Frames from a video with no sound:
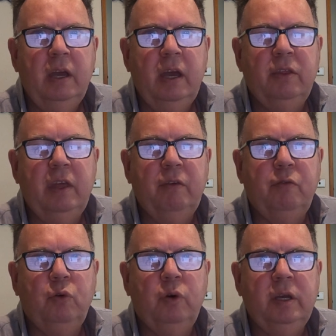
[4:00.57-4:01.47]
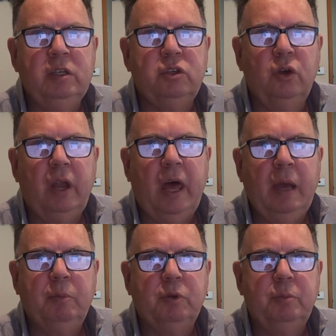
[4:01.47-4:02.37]
and therefore is not
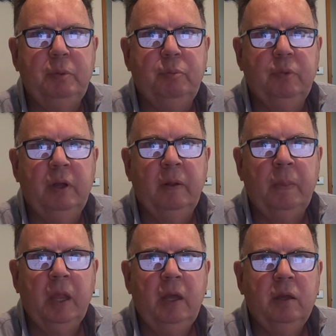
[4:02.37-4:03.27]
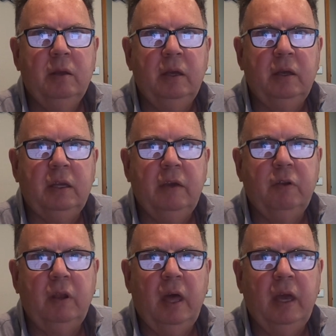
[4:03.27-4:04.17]
able to be
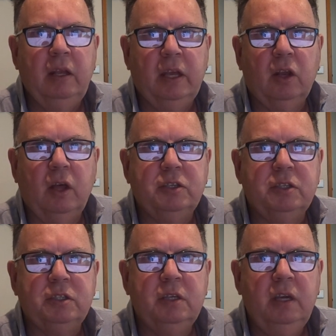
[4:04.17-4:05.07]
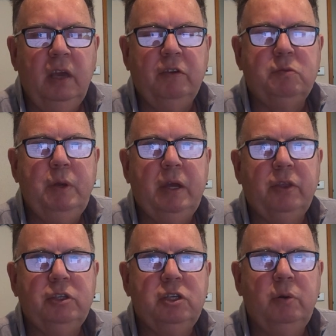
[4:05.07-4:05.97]
given a liquor licence. If it's bigger
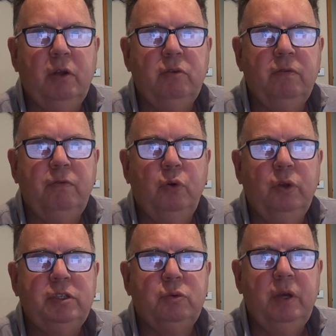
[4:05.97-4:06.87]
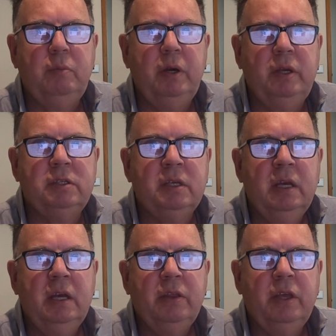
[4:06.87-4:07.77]
than 240 square metres,
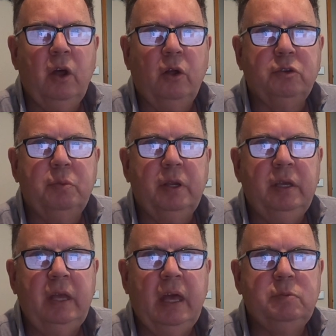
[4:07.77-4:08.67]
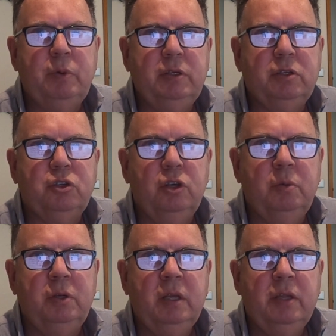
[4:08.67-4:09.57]
then ultimately it has been
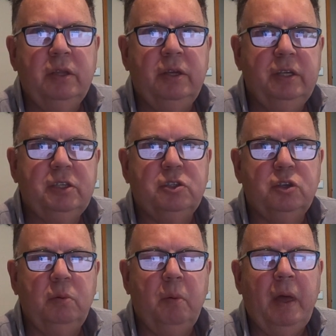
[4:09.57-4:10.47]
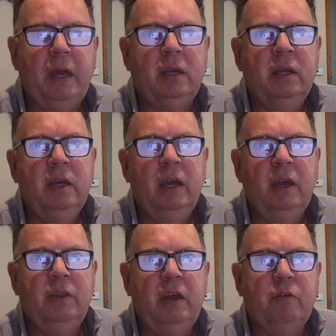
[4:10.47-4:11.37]
determined that it is a supermarket
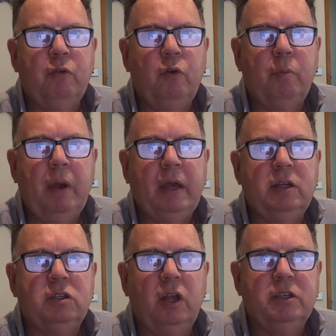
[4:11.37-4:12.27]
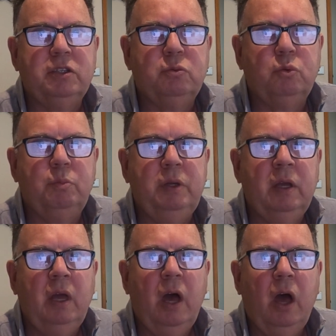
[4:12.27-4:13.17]
and therefore a package licence would be
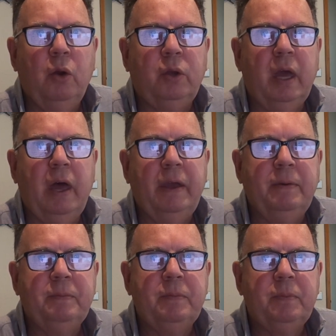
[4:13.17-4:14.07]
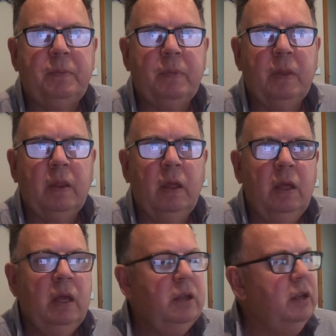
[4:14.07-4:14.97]
okay.
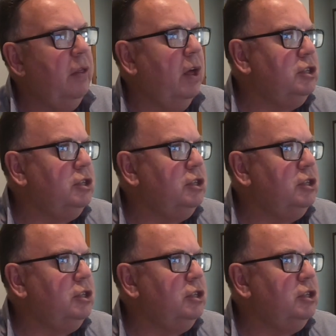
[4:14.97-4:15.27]
Now those